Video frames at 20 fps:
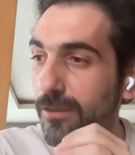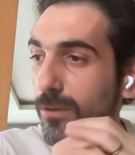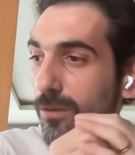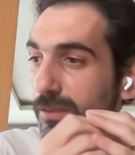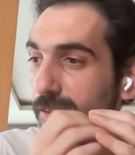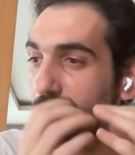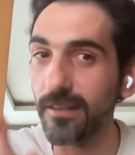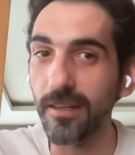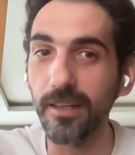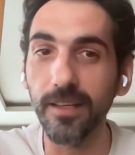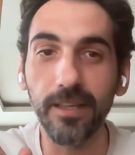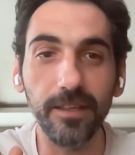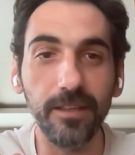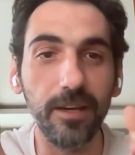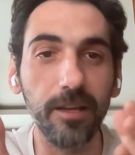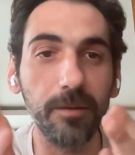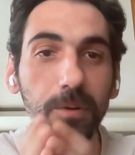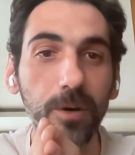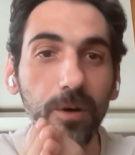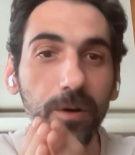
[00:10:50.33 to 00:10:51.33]
looks at a Git
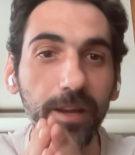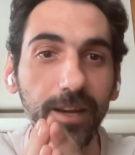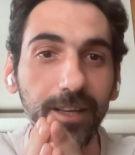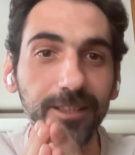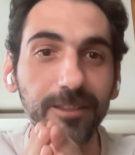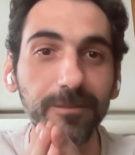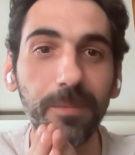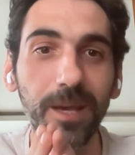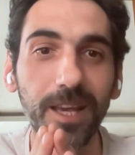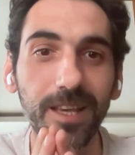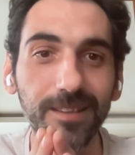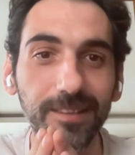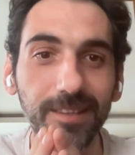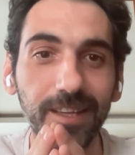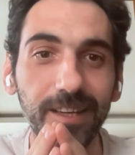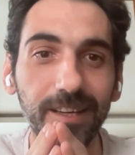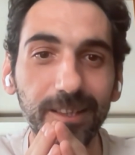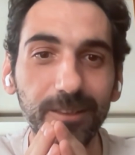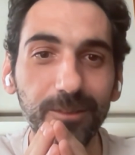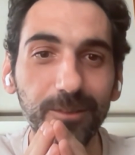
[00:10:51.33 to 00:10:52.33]
repo and expects
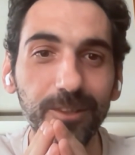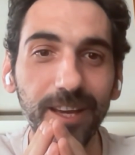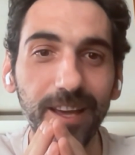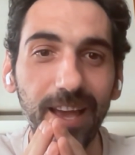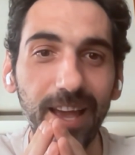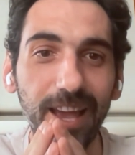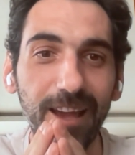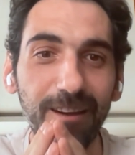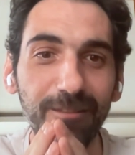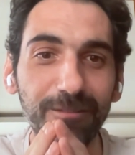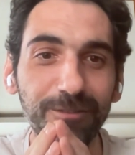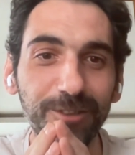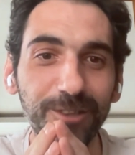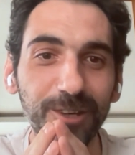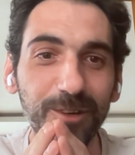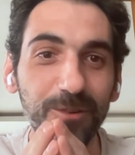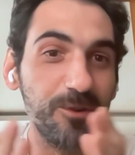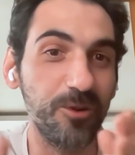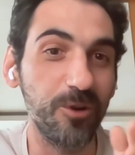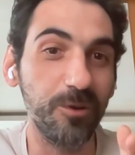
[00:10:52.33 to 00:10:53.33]
there to have,
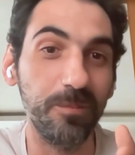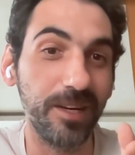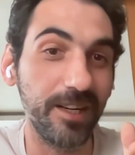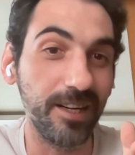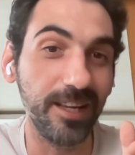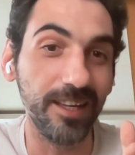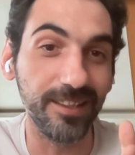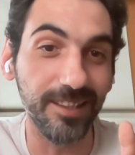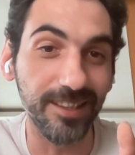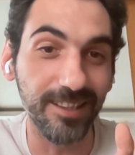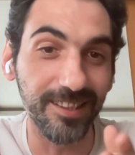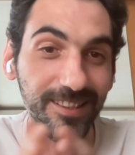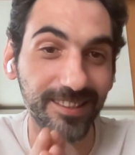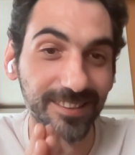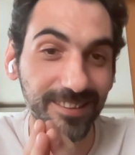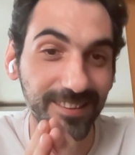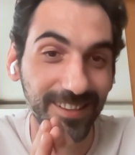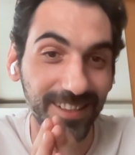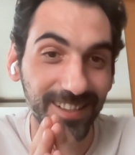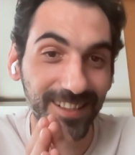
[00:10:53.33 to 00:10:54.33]

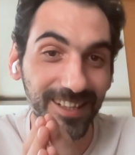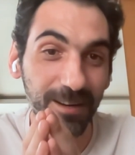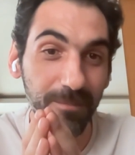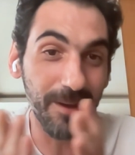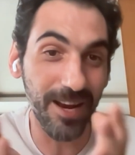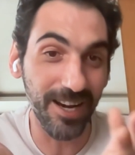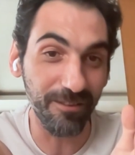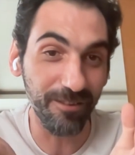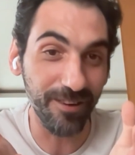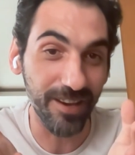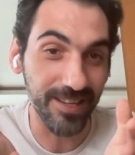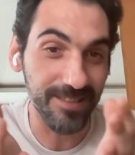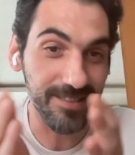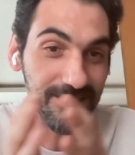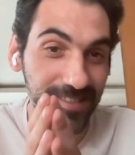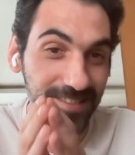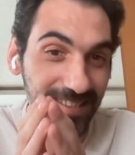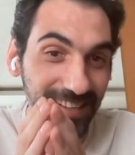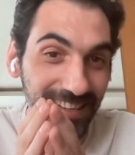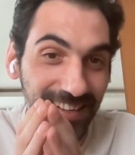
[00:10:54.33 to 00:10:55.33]
Kubernetes
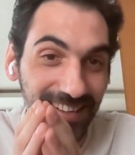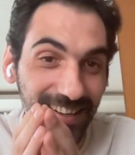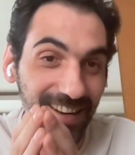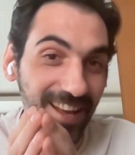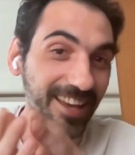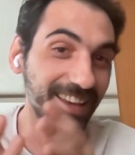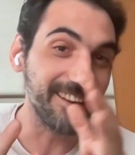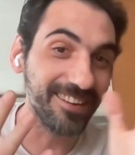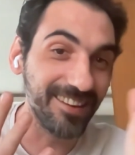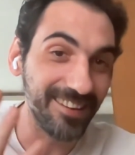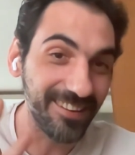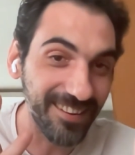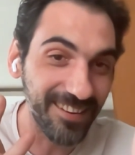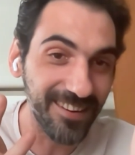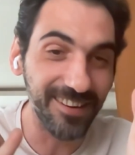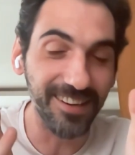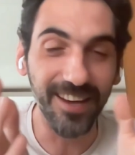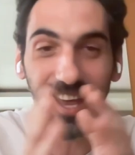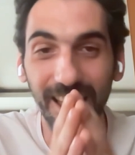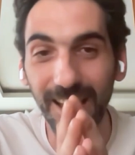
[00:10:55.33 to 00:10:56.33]
manifests, like
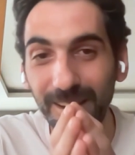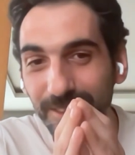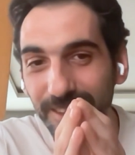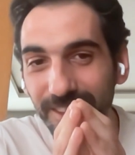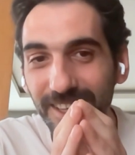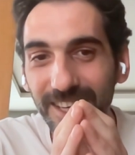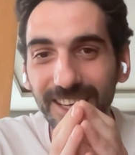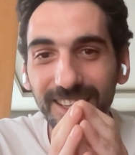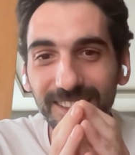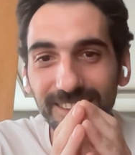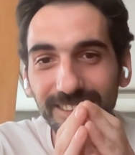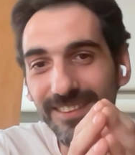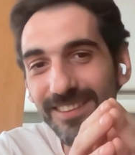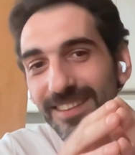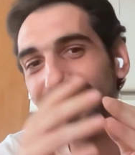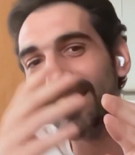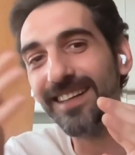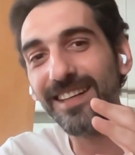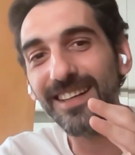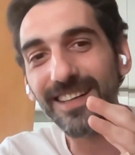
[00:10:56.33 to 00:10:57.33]
a Helm release,
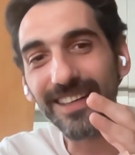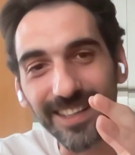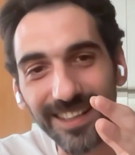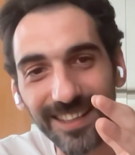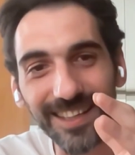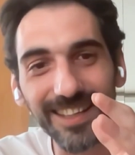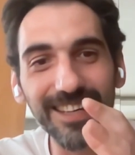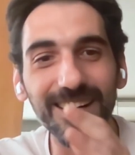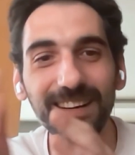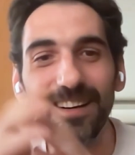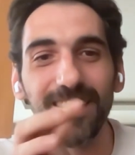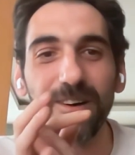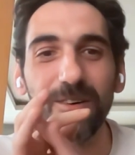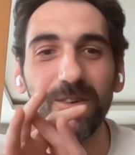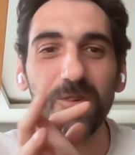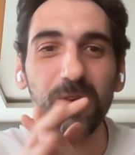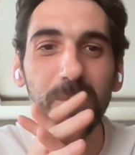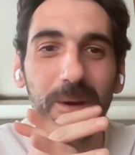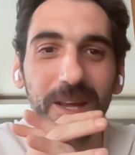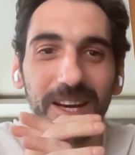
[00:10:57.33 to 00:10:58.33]

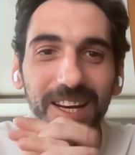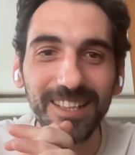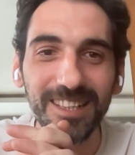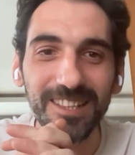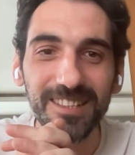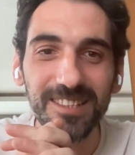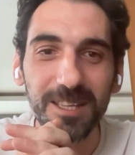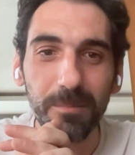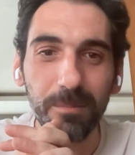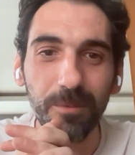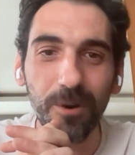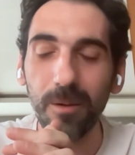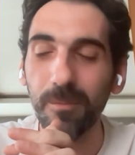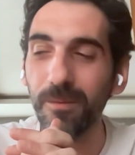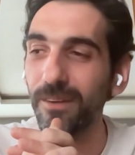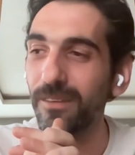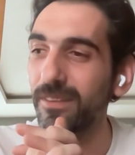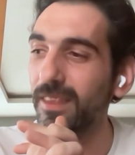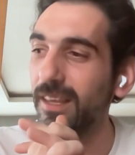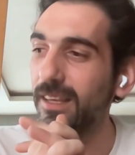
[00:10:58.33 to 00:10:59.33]
Kubernetes
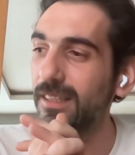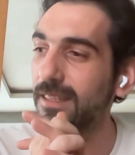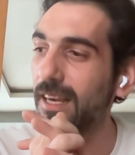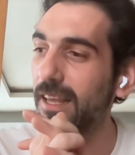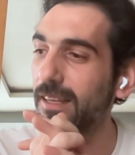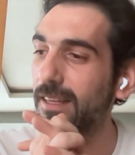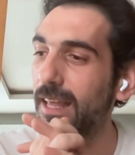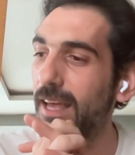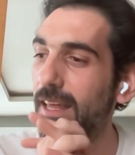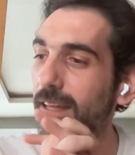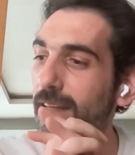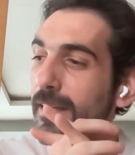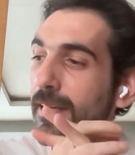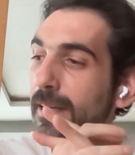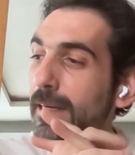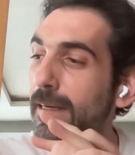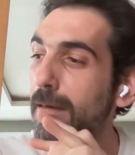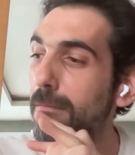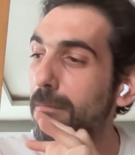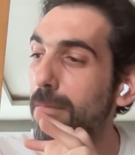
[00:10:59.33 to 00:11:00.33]
deployment, things like that.
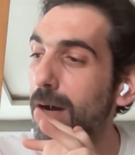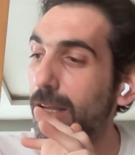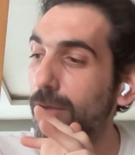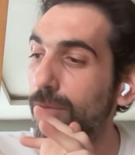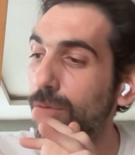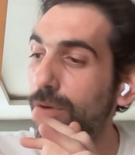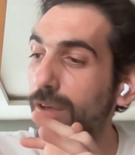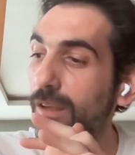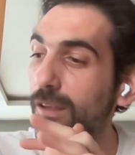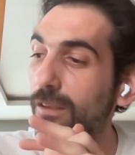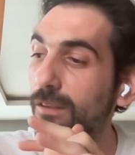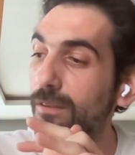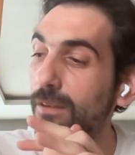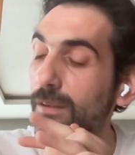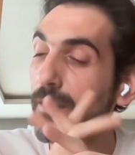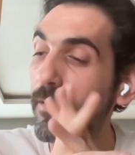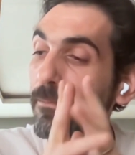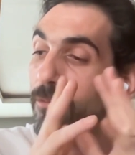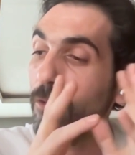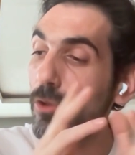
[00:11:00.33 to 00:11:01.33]
But with
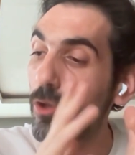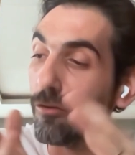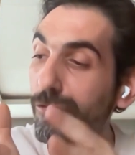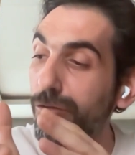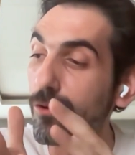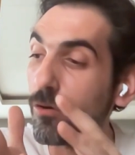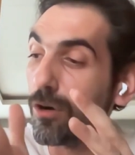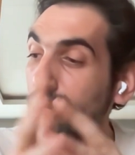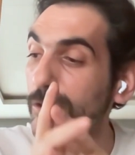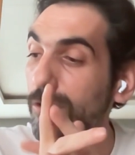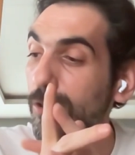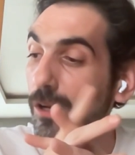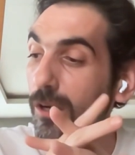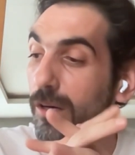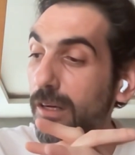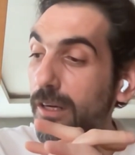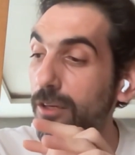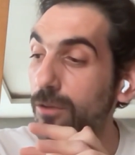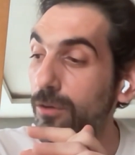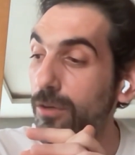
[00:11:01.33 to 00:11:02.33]
Tofu
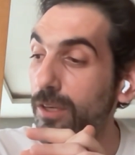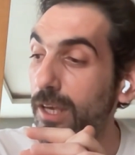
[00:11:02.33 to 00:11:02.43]
controller, you